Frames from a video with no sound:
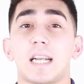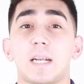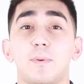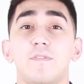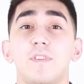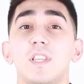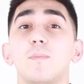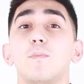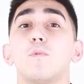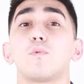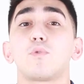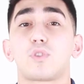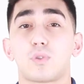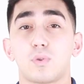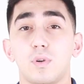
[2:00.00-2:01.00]
As we can
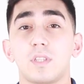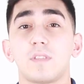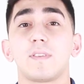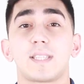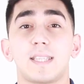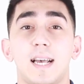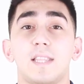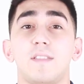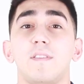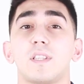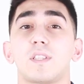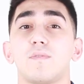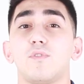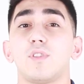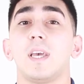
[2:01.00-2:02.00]
see, the
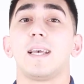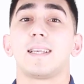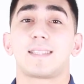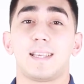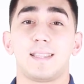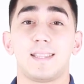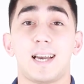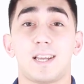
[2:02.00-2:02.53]
devices comply with the